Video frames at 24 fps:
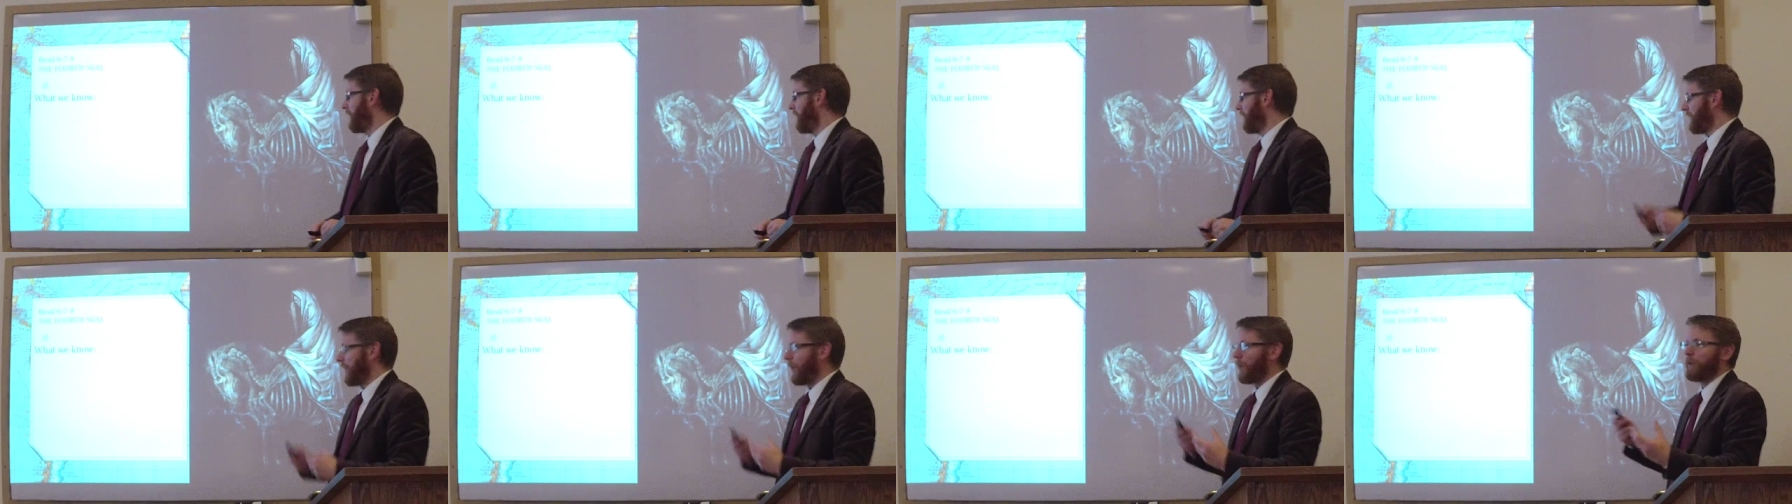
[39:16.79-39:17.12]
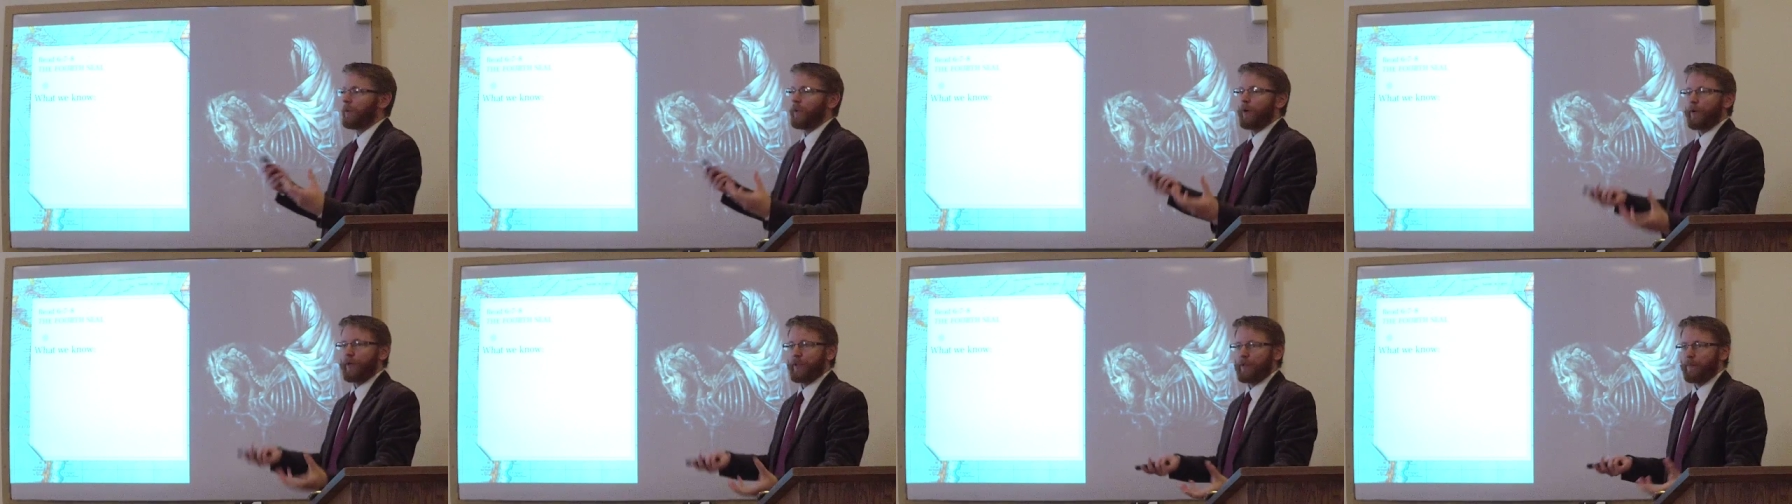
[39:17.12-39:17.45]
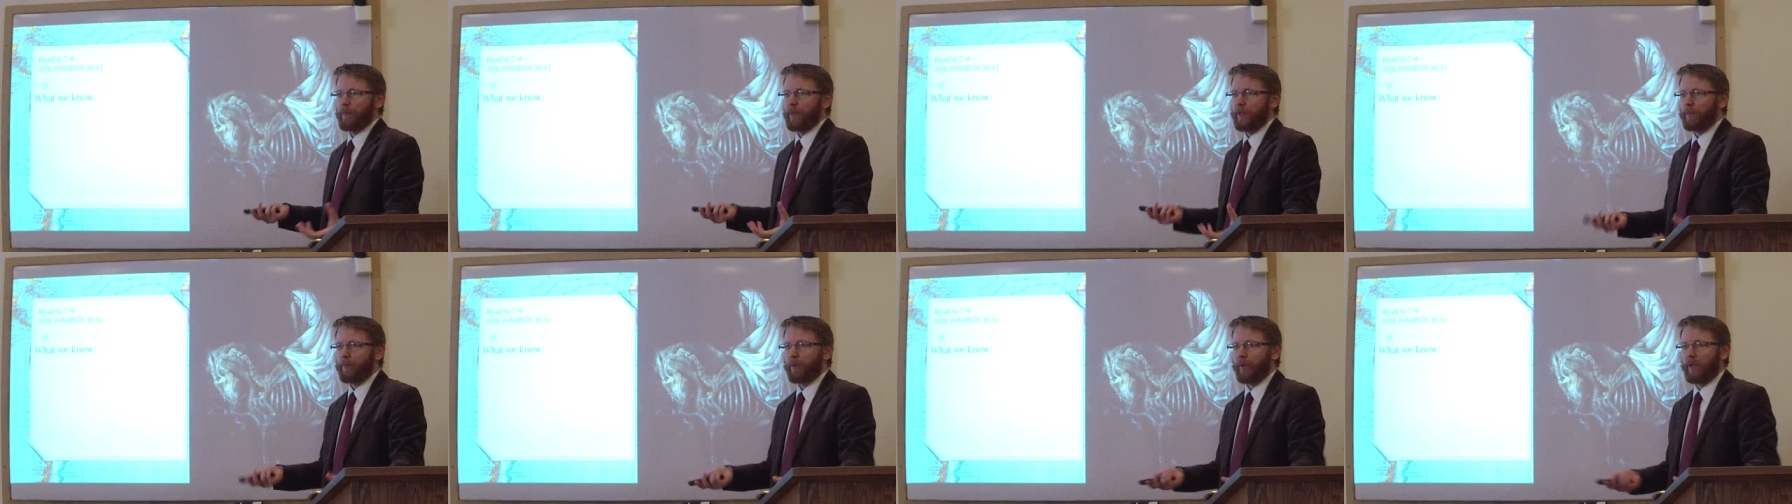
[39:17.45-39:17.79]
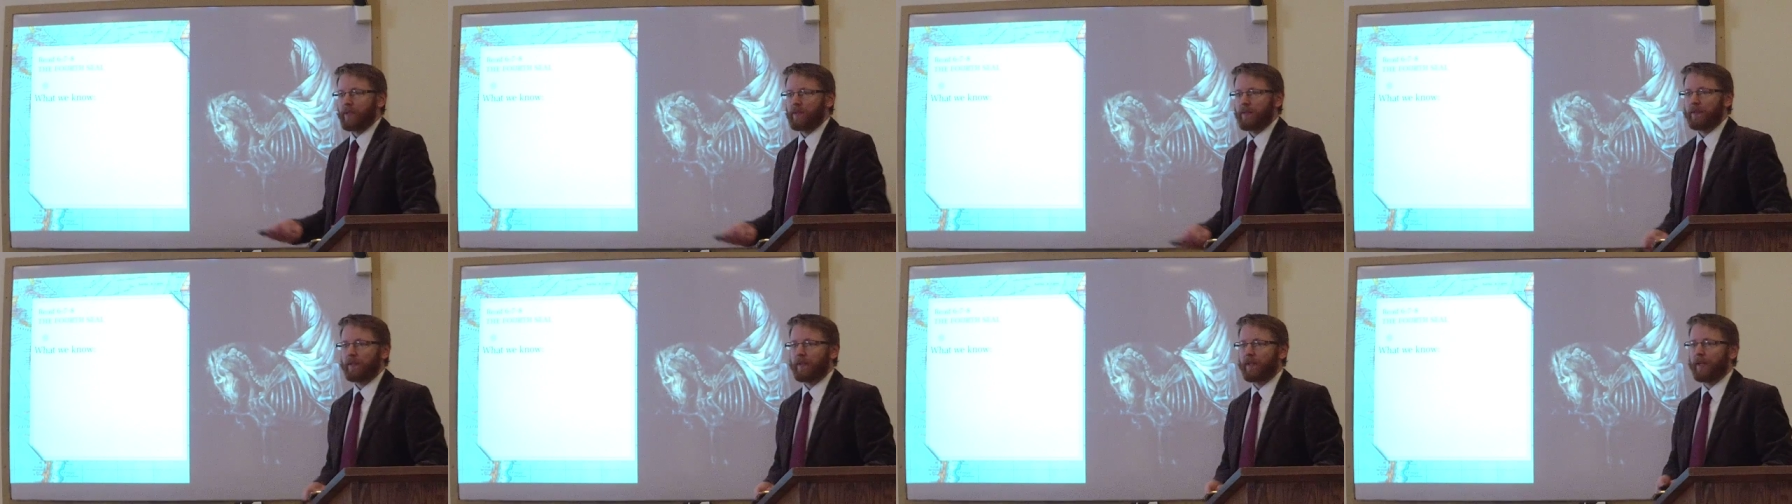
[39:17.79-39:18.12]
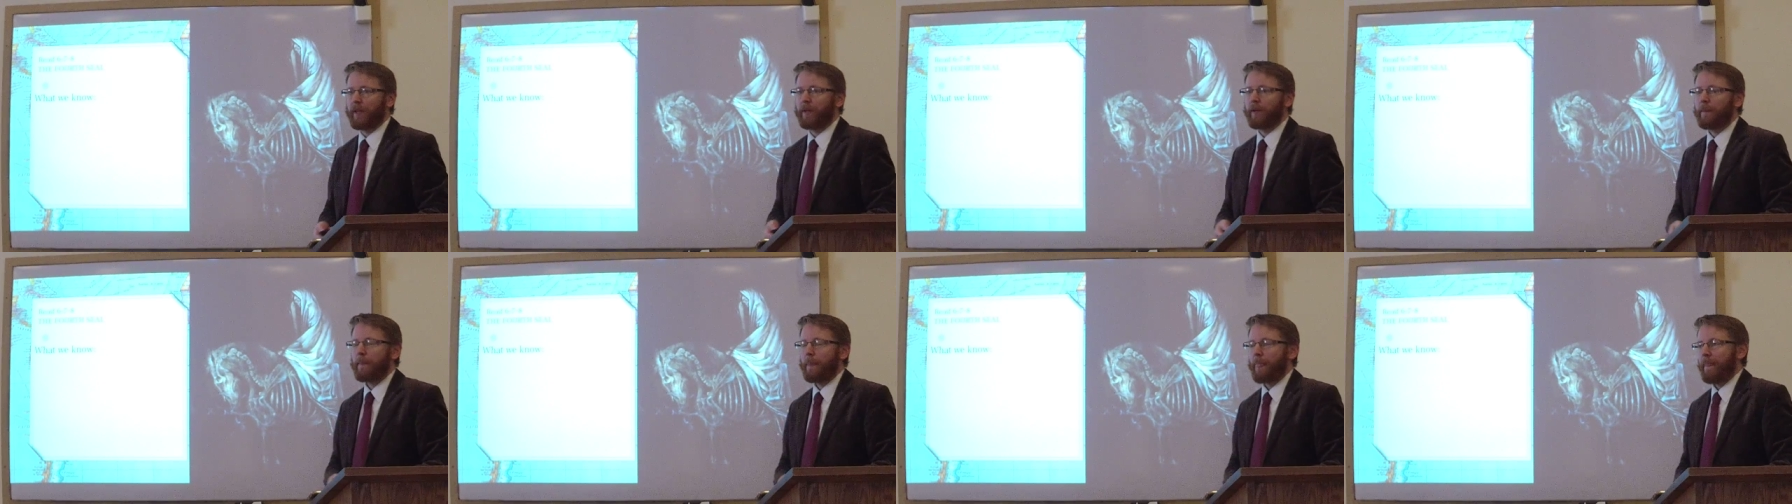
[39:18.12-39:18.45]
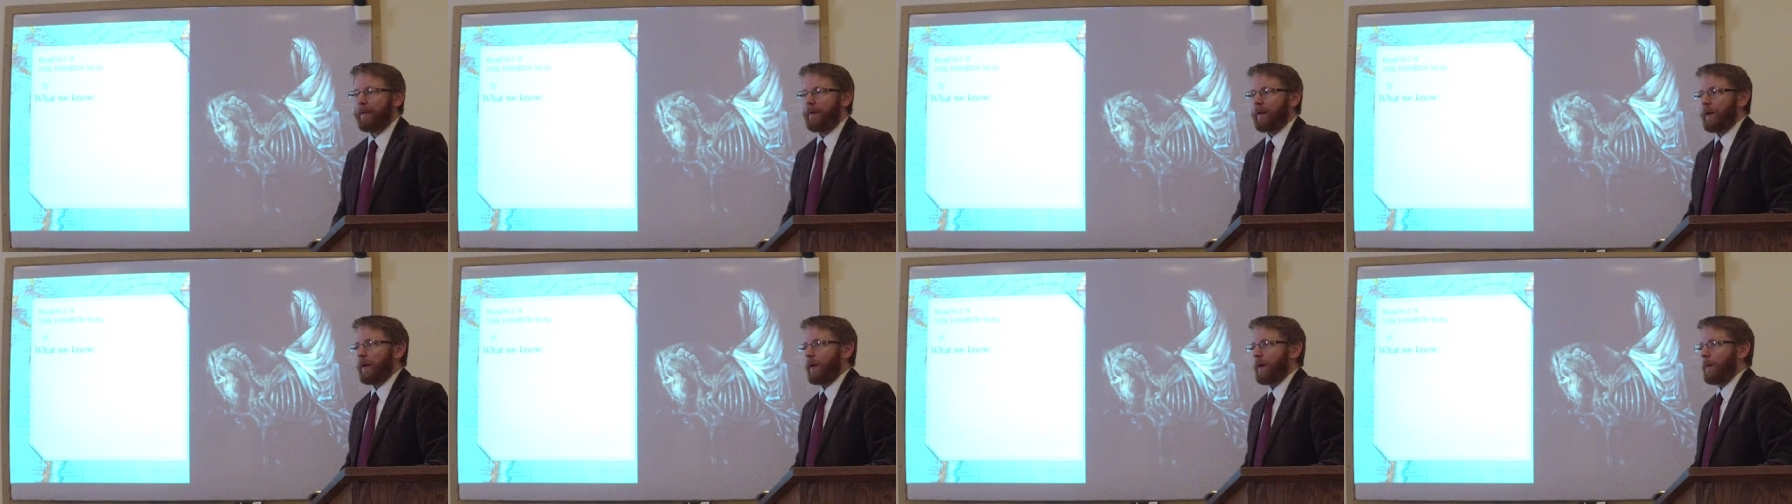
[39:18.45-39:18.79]
That will always be present there.
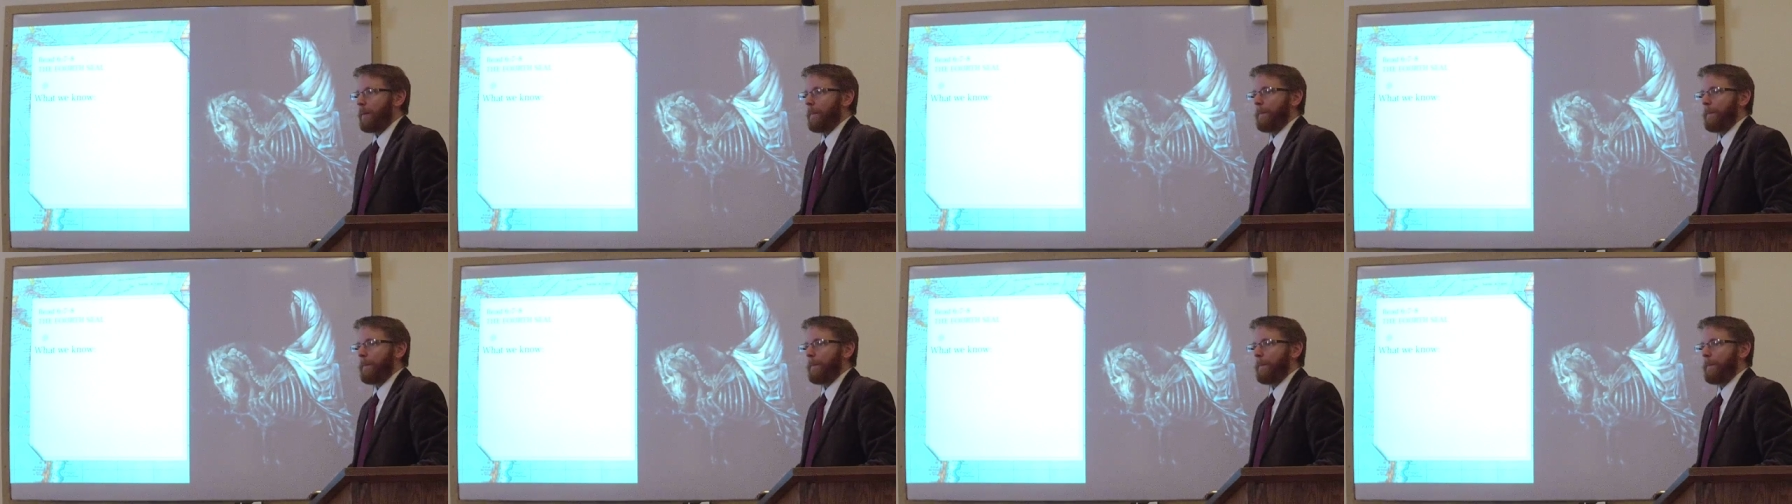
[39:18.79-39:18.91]
That